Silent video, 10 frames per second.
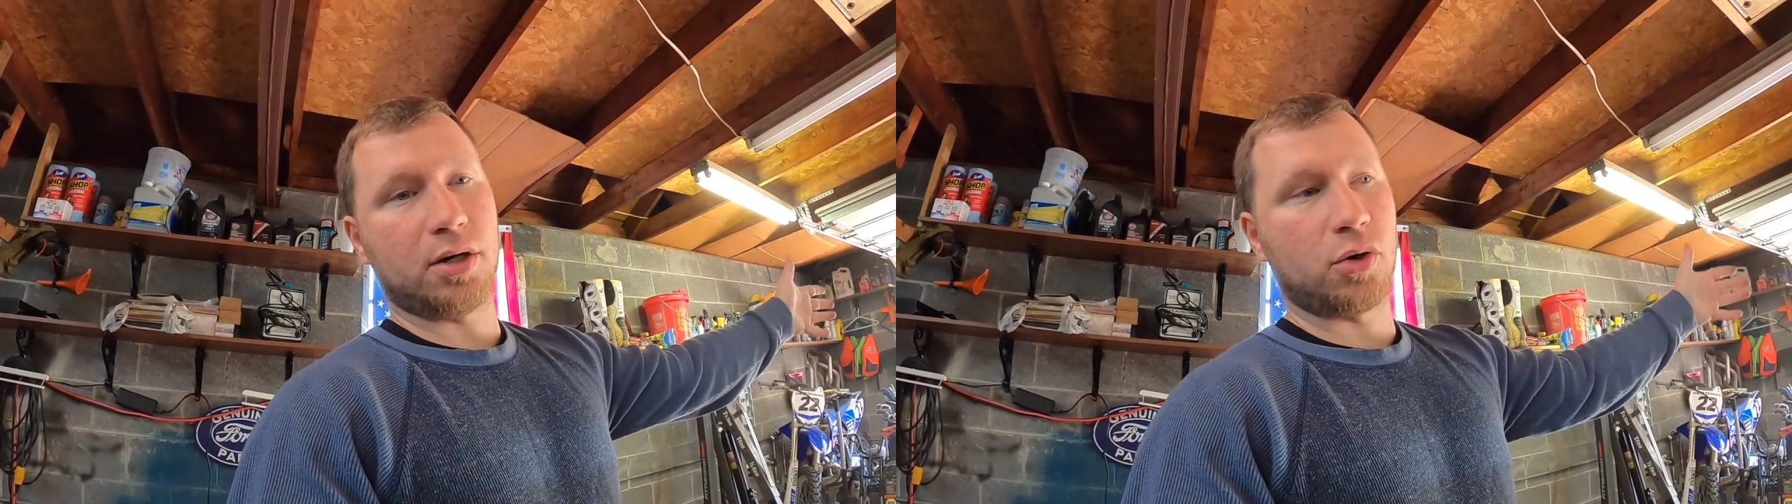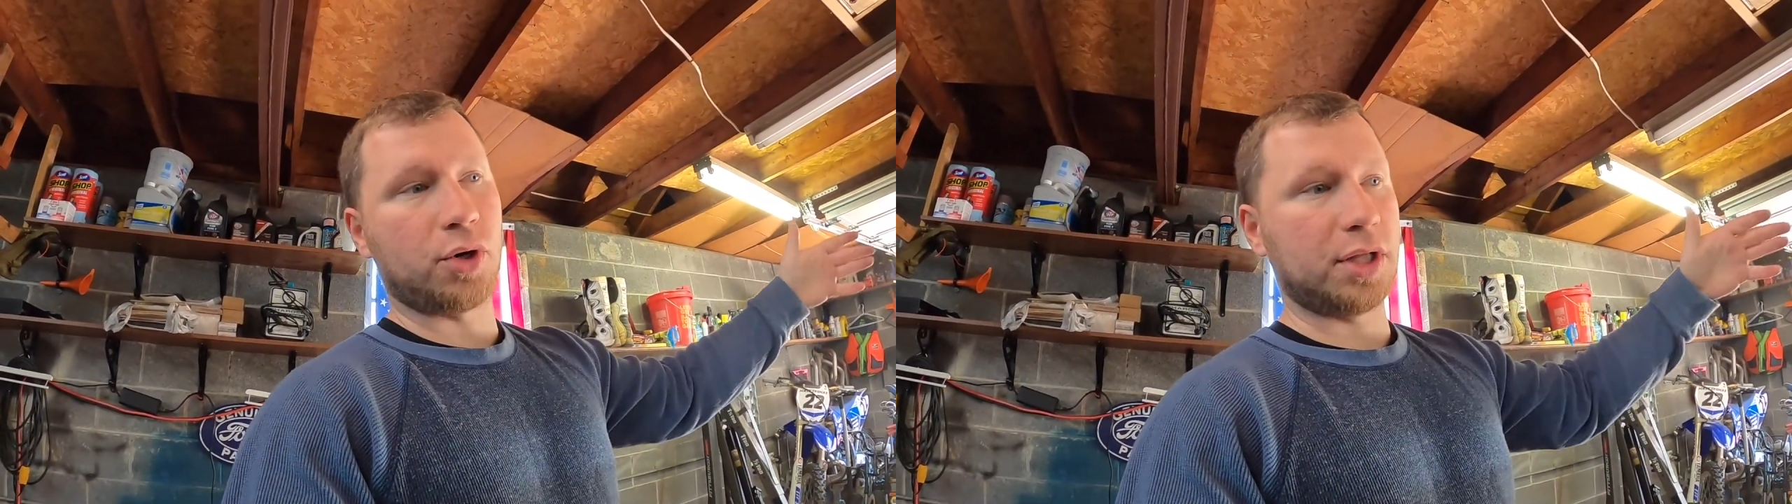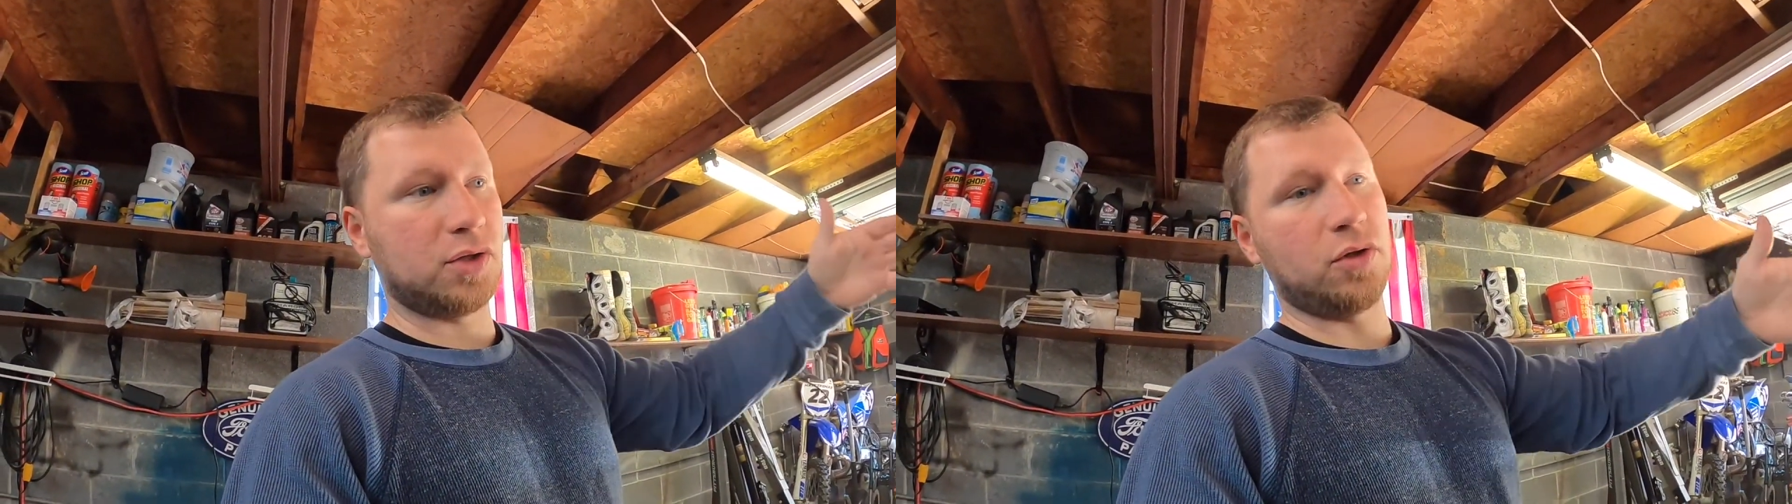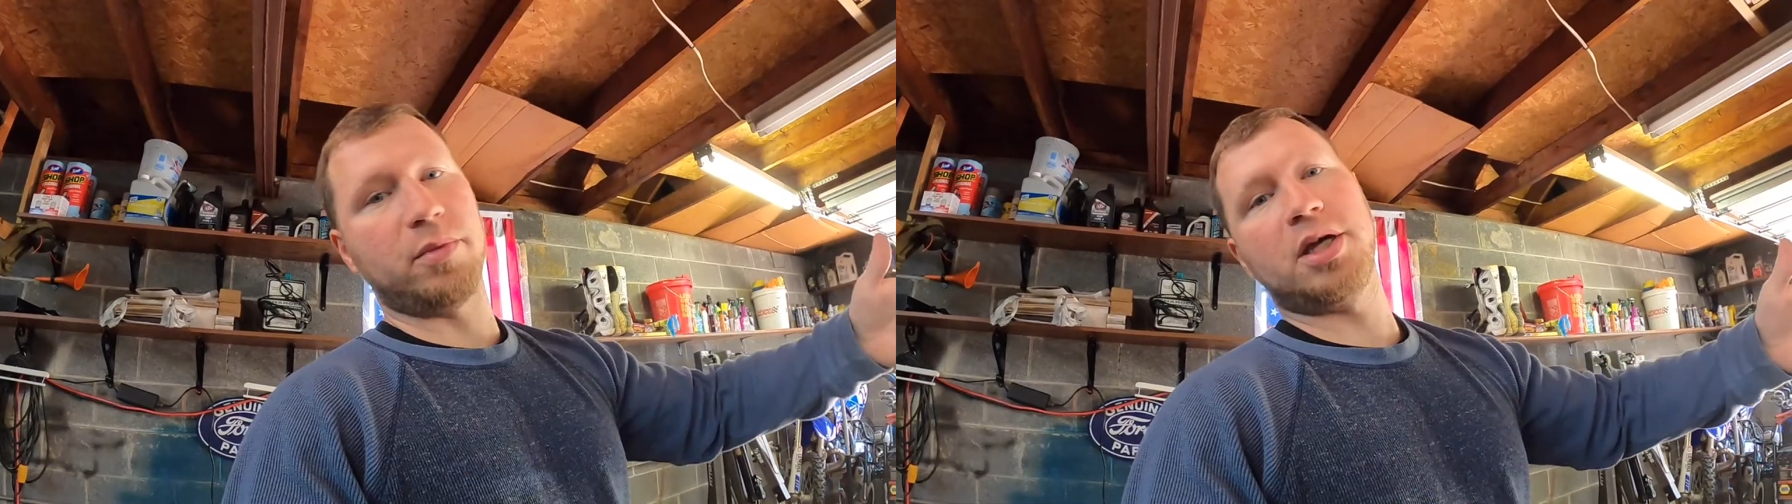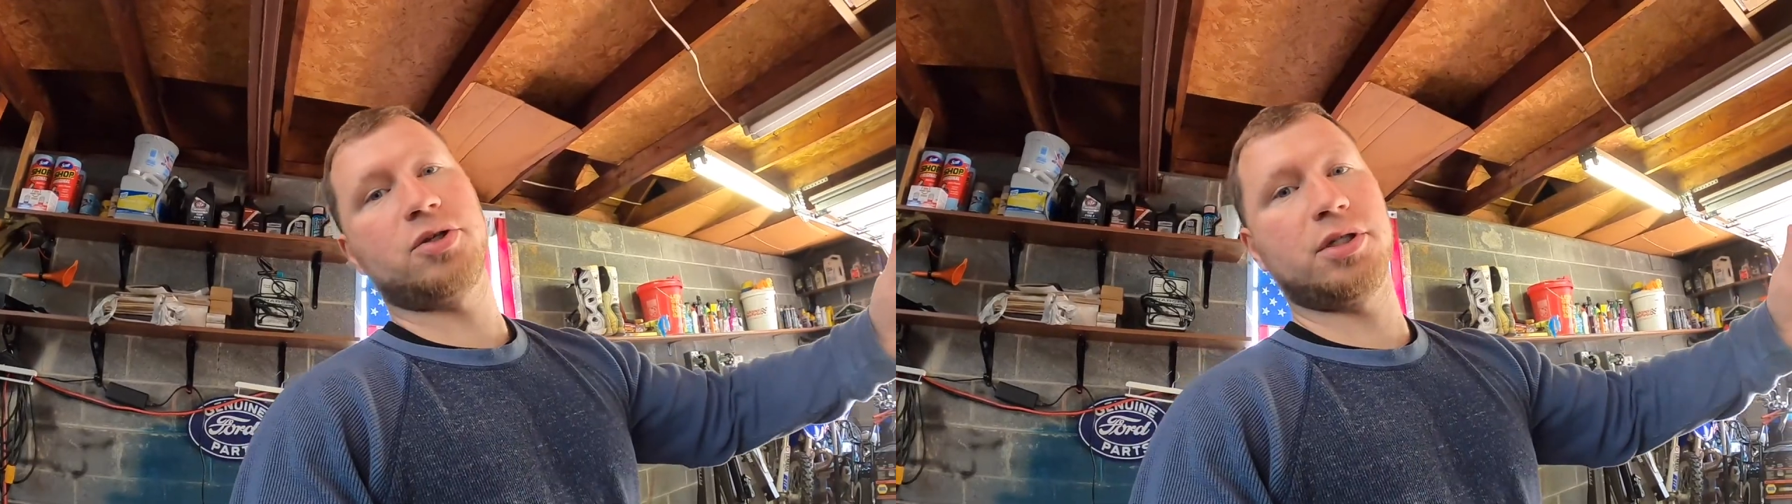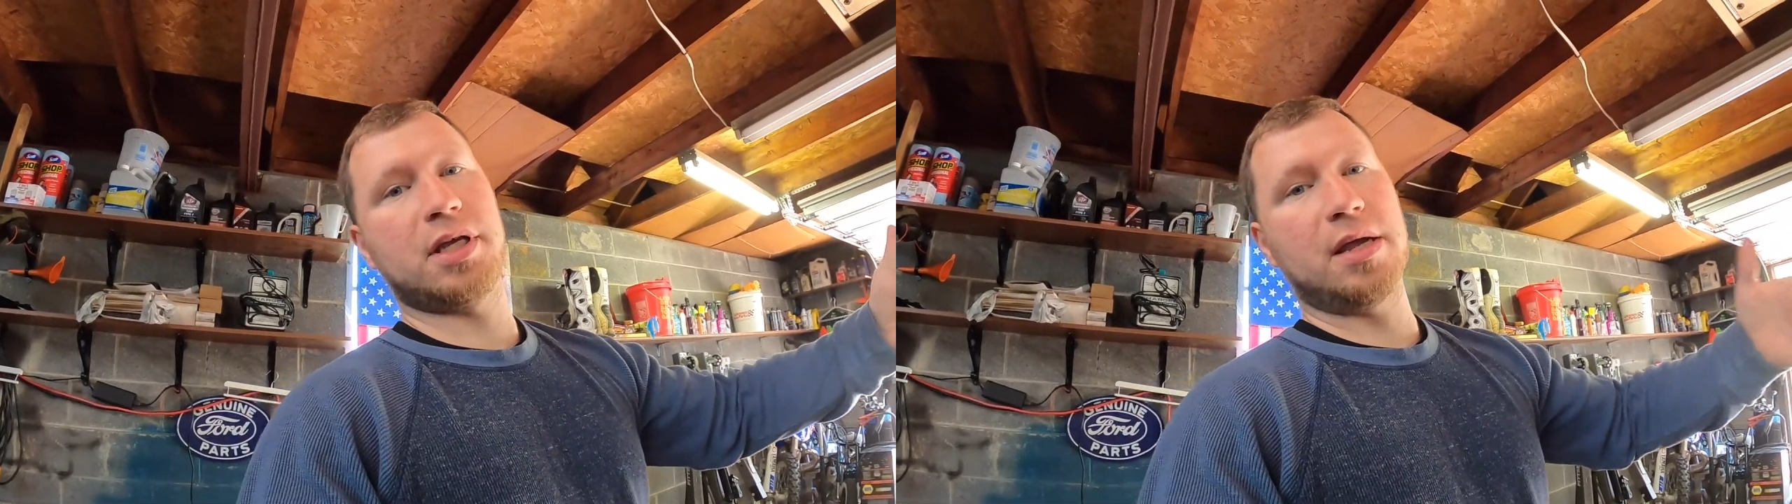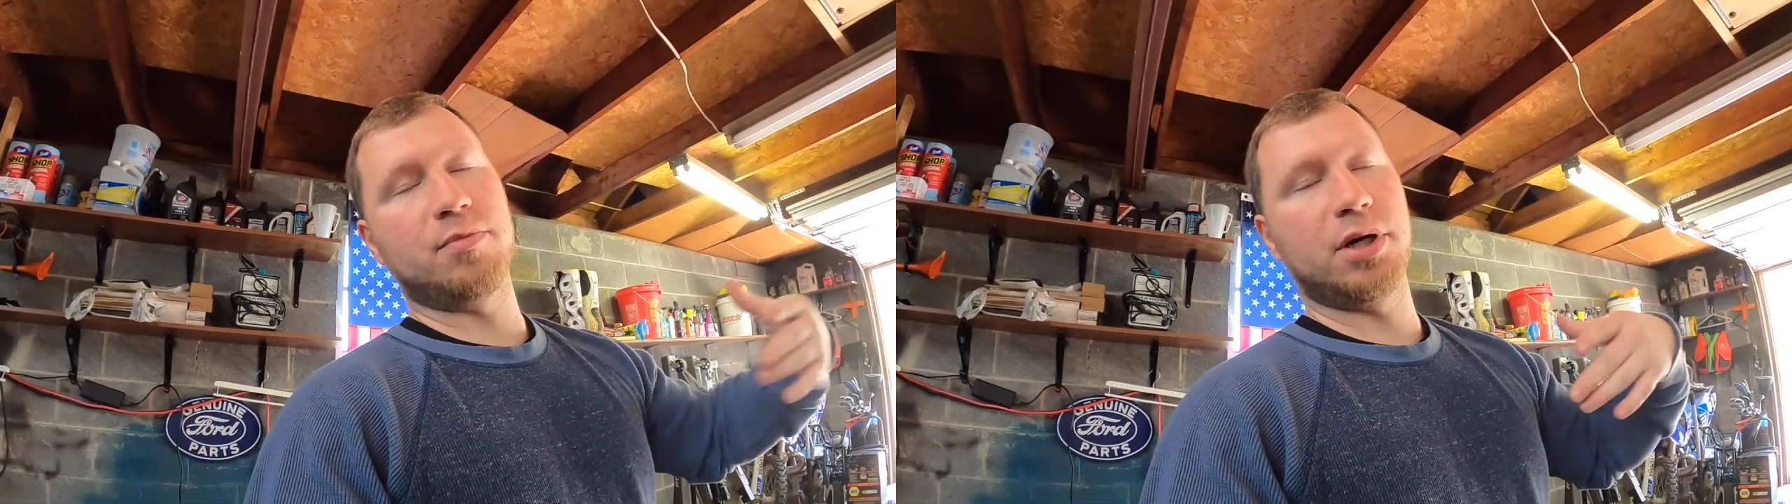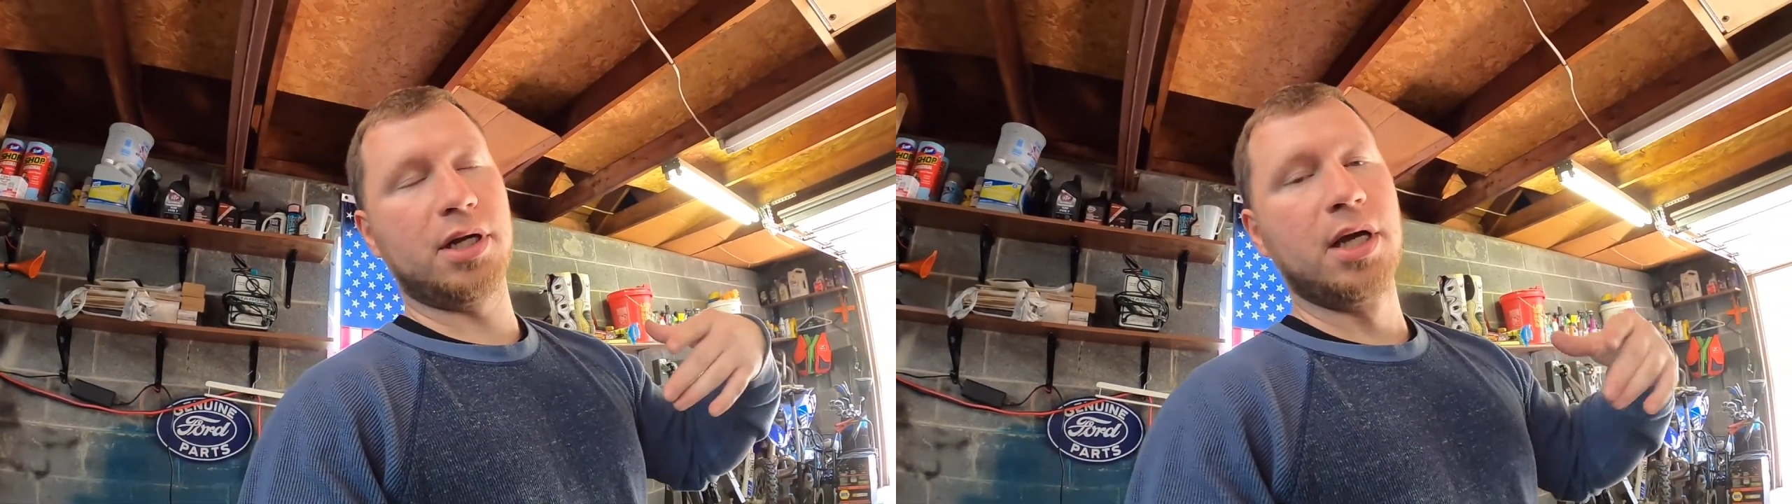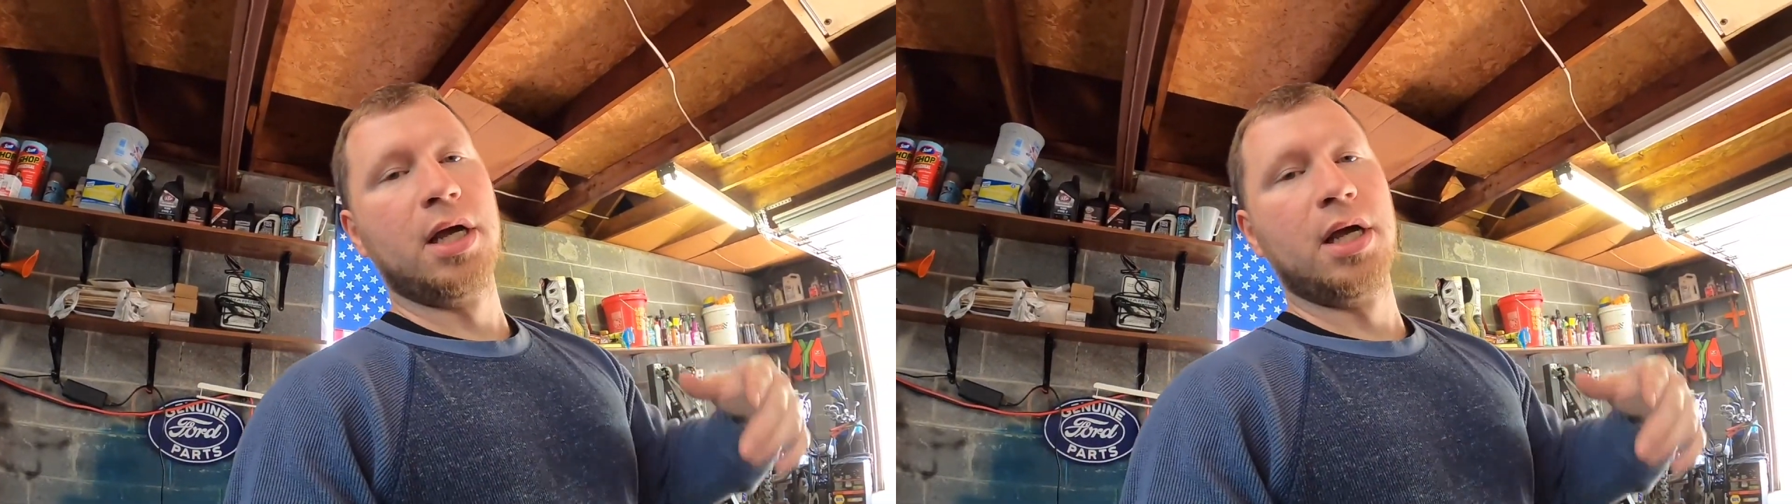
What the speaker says: according to the measuring tape, but